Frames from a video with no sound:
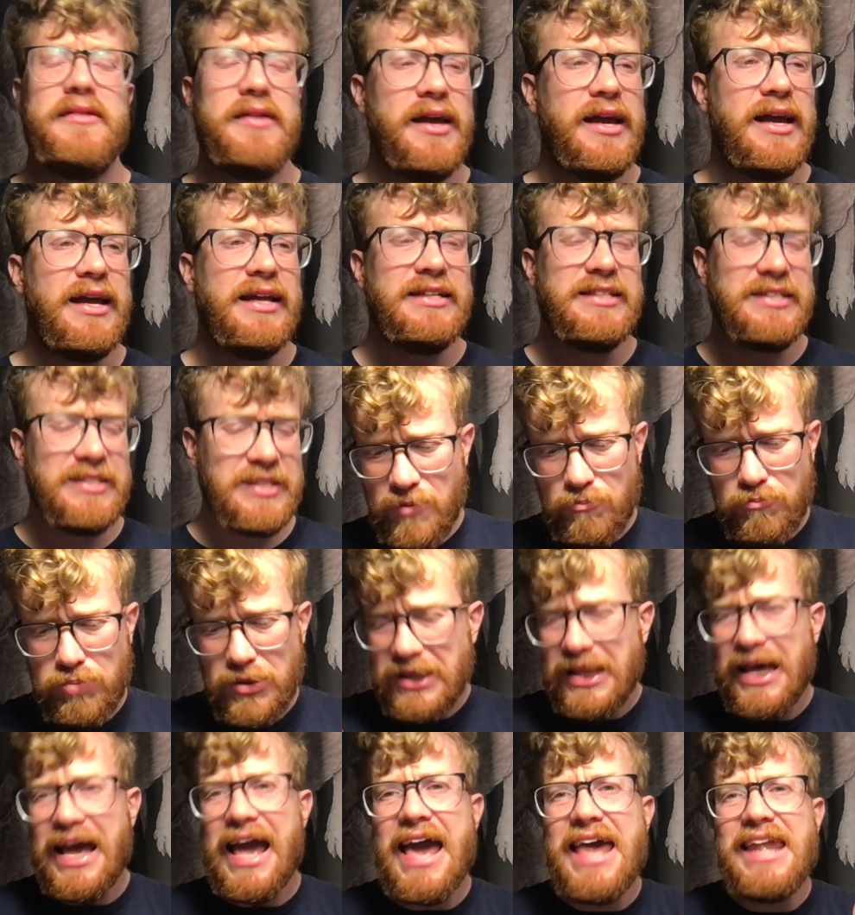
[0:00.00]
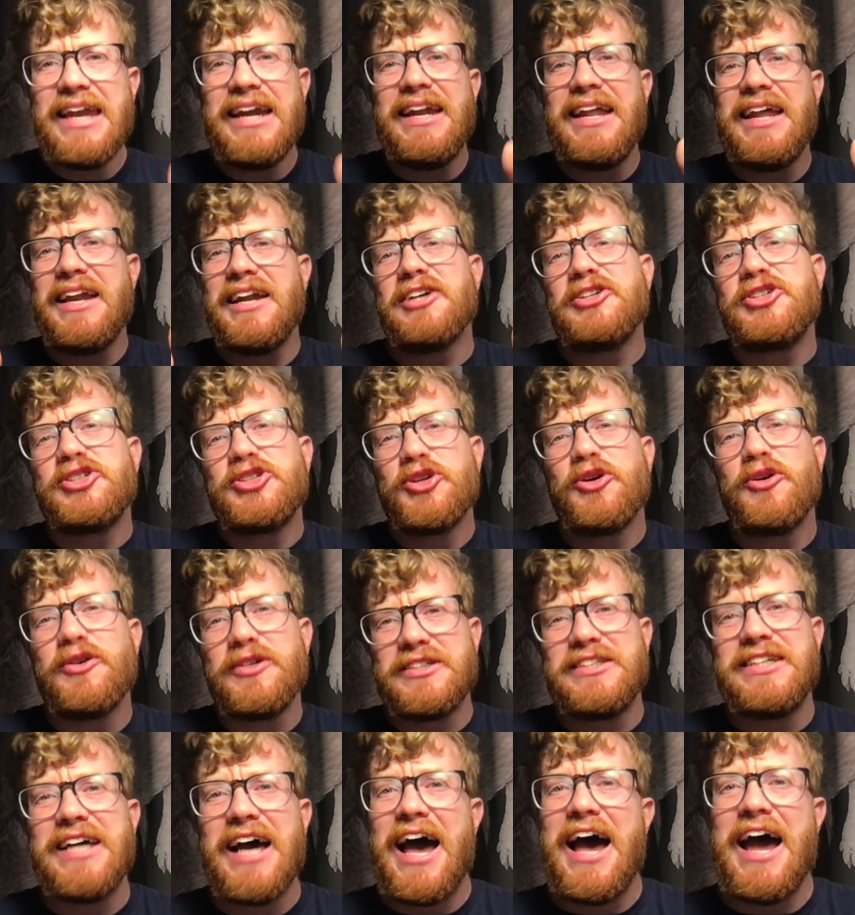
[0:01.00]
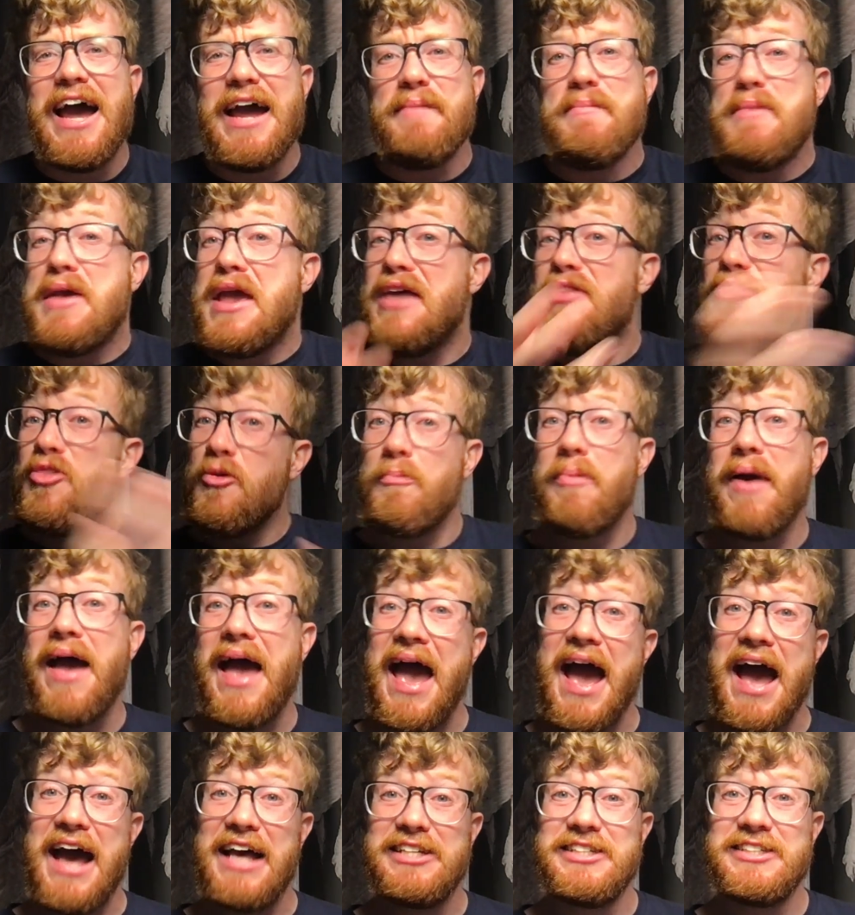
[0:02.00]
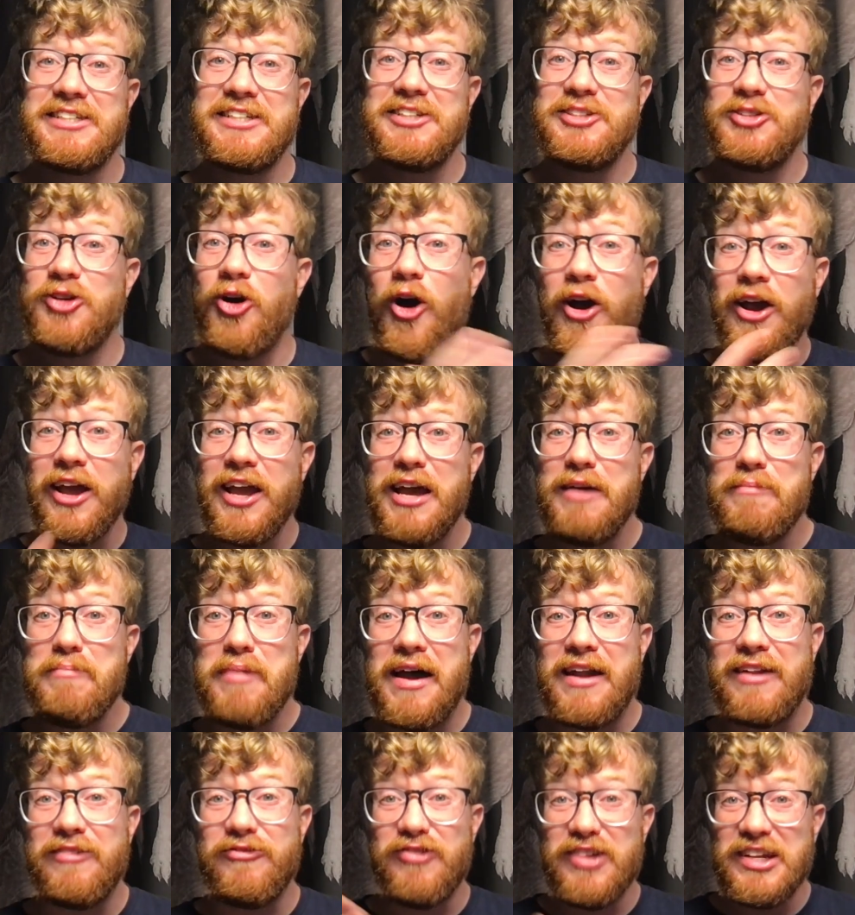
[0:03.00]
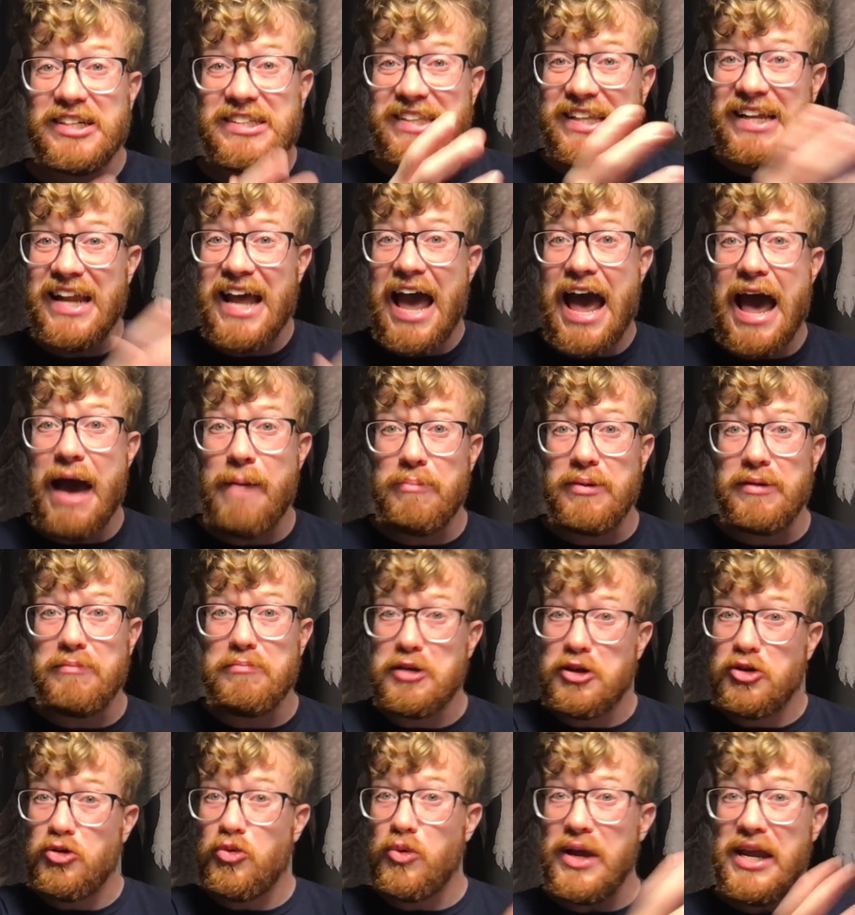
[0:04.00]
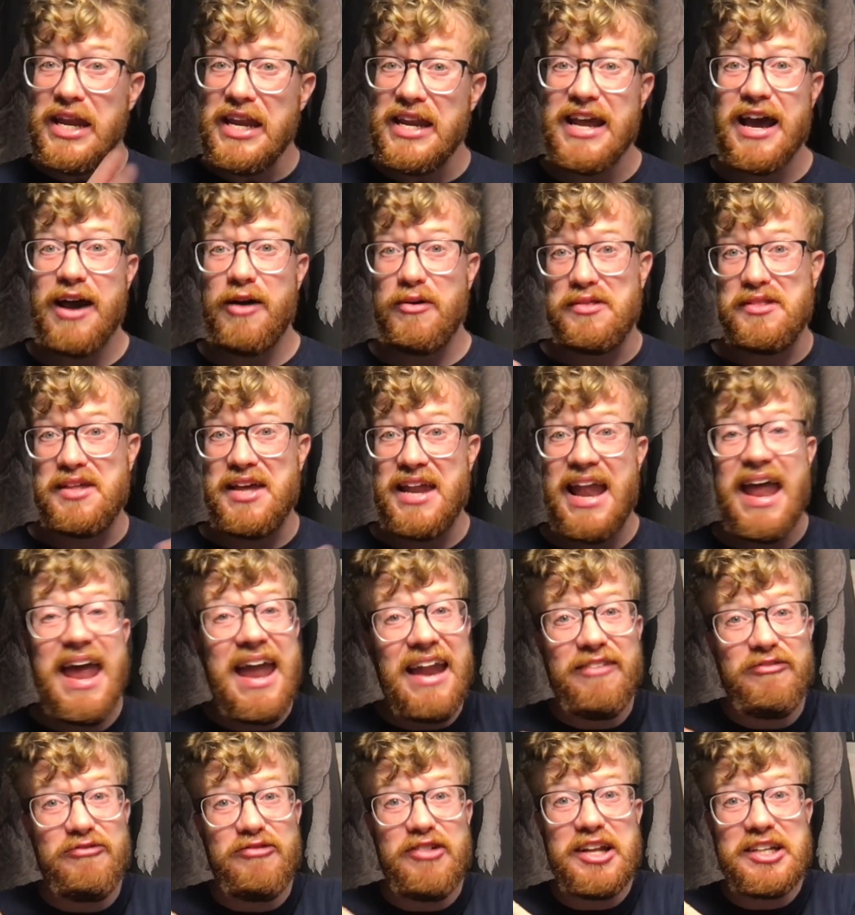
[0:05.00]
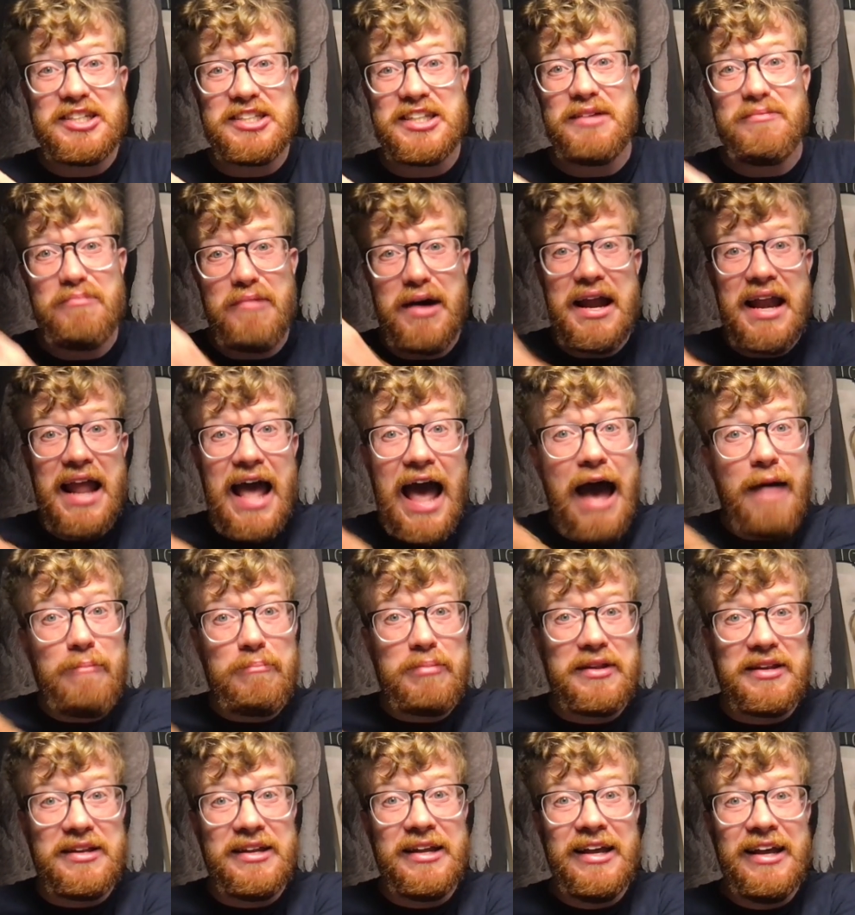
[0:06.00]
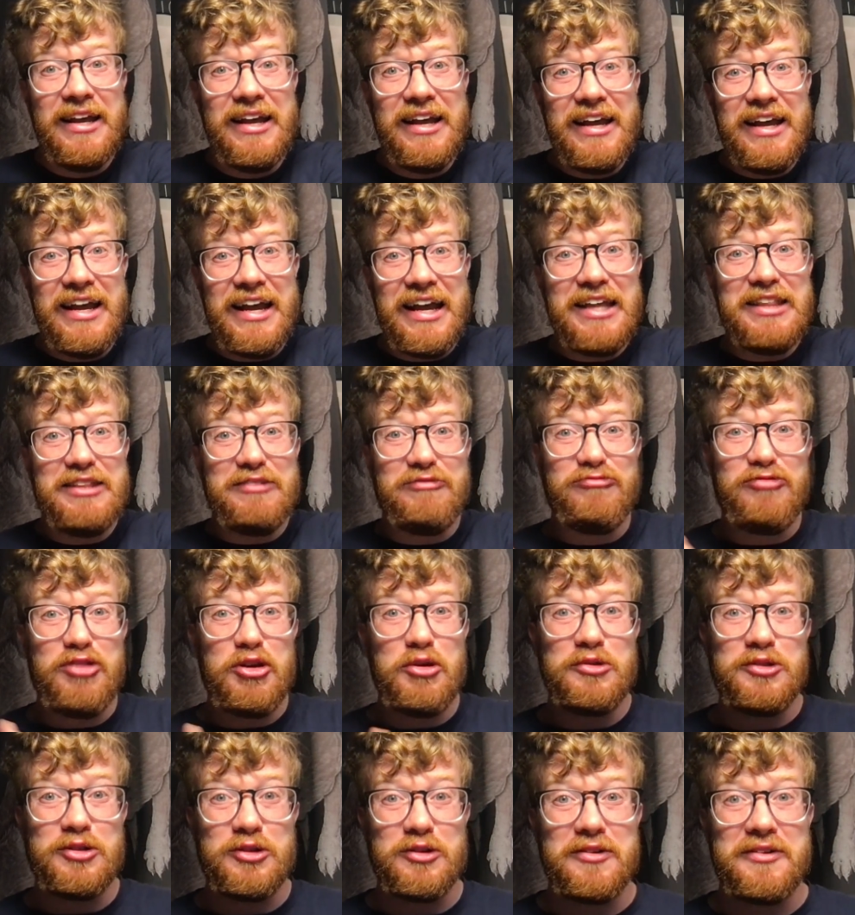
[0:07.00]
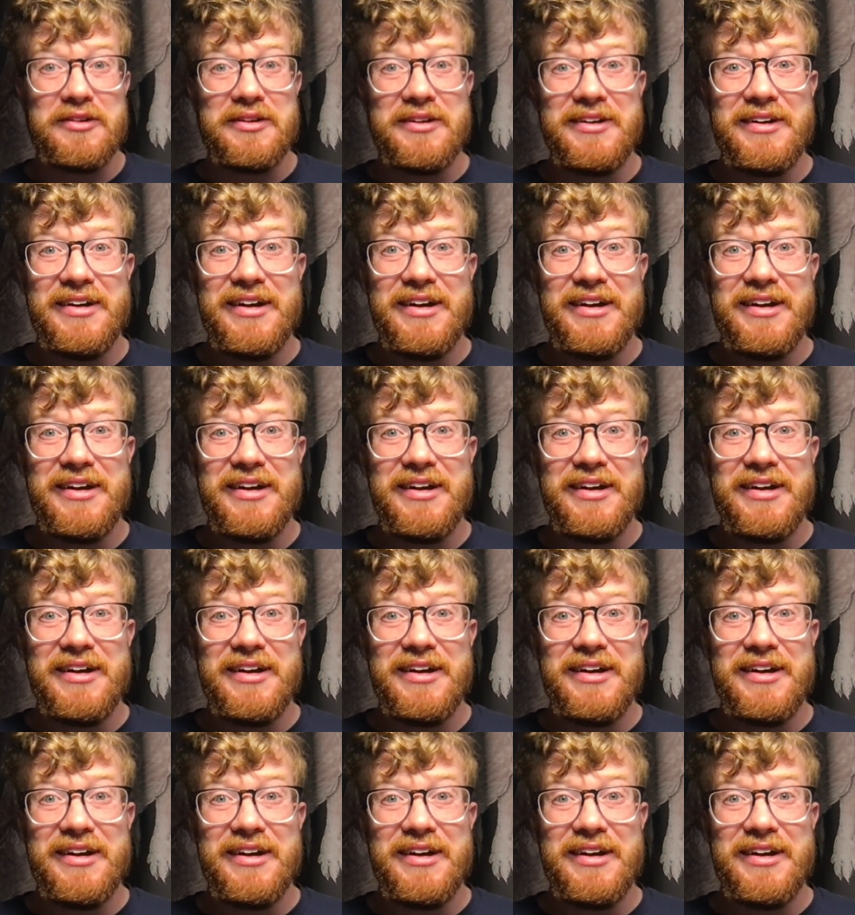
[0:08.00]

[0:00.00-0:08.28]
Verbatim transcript: It's planted in a certain time in the past, talking about events that happened between now and then and events that might happen in the future.